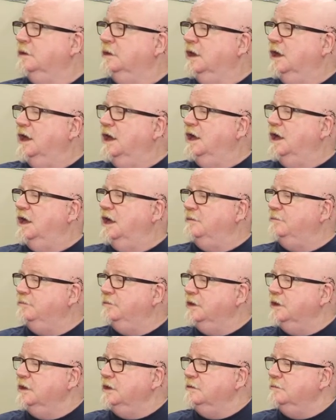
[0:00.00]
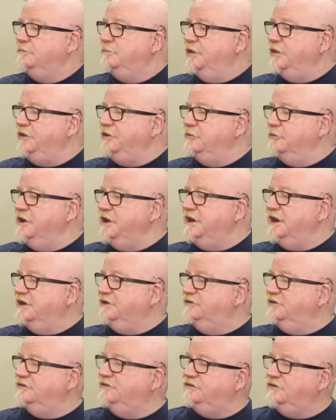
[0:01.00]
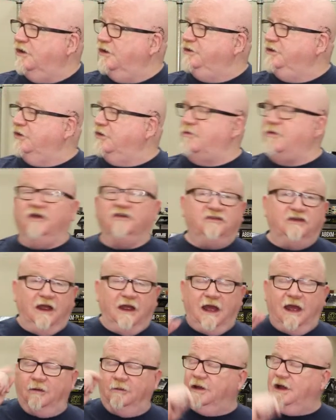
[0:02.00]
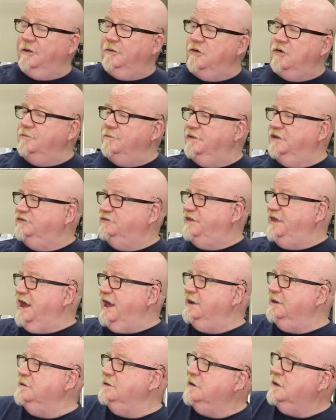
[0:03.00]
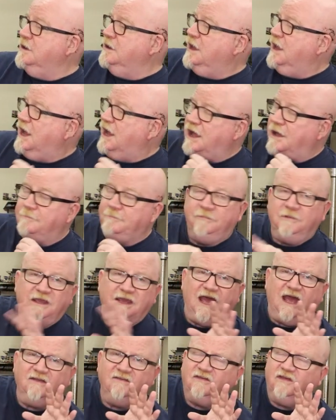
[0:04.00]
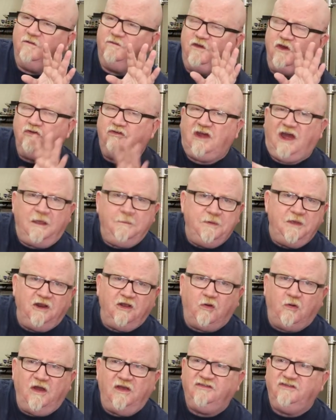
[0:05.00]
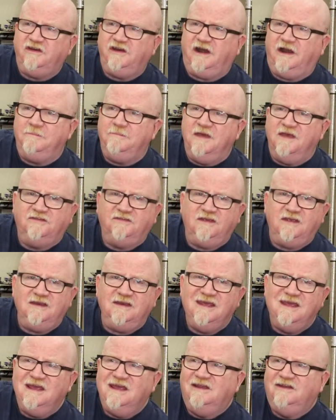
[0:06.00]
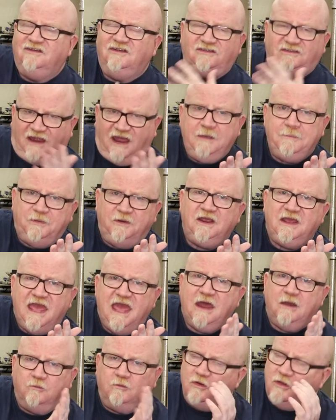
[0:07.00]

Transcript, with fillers: Uh, Billy Reed, I just saw your question. I, I, I won't miss that. Uh, guys, if you type in a question and I miss it, just type it again.